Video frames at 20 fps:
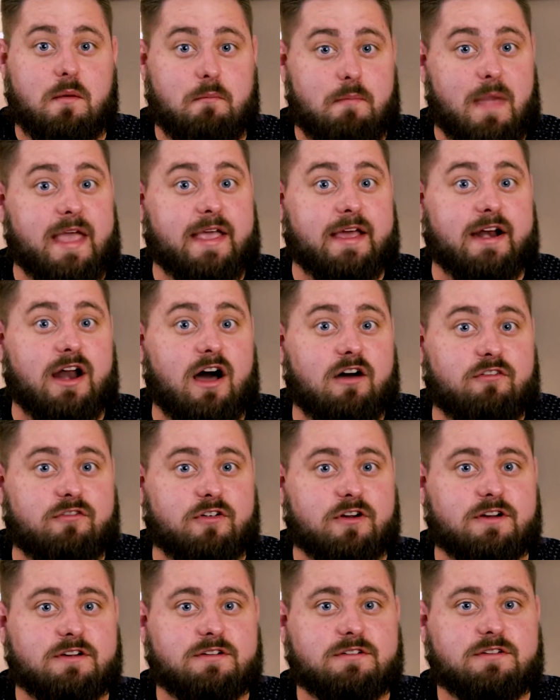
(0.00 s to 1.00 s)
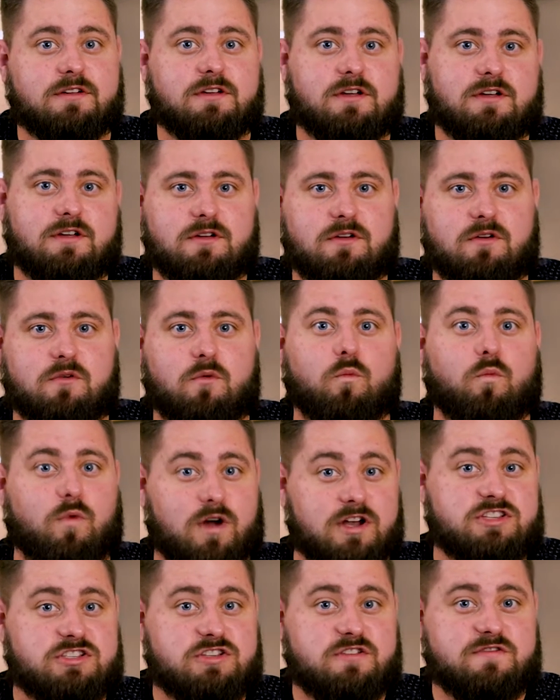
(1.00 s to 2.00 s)
Make an offer.
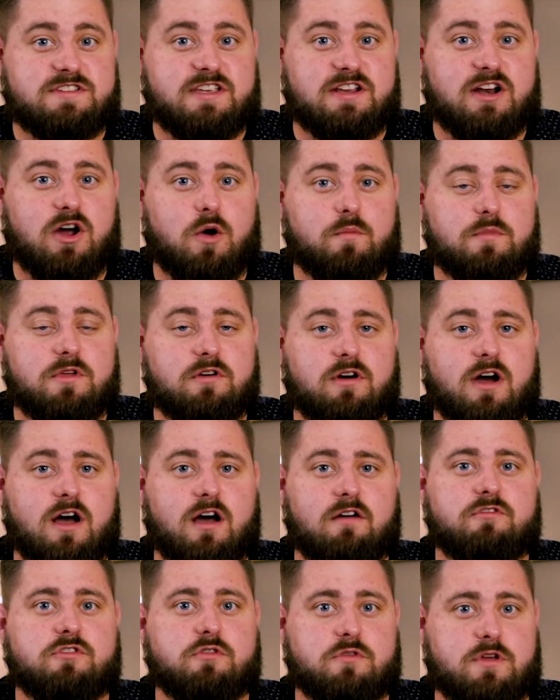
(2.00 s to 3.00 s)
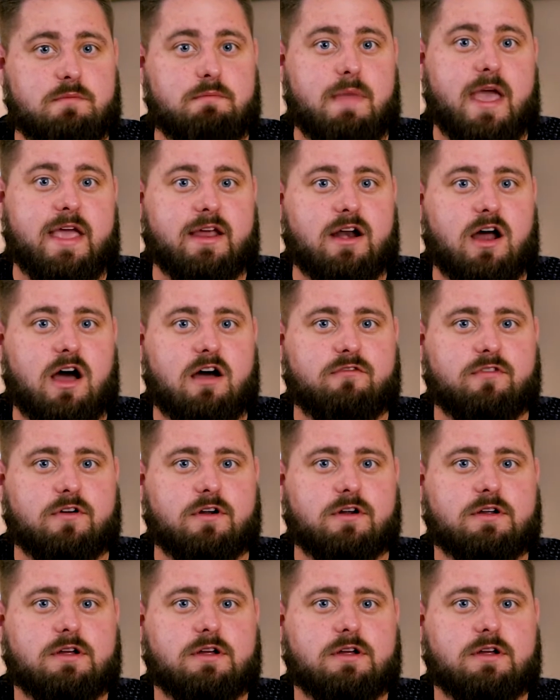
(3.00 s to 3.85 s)
Once you've seen a home you love, you can make an offer.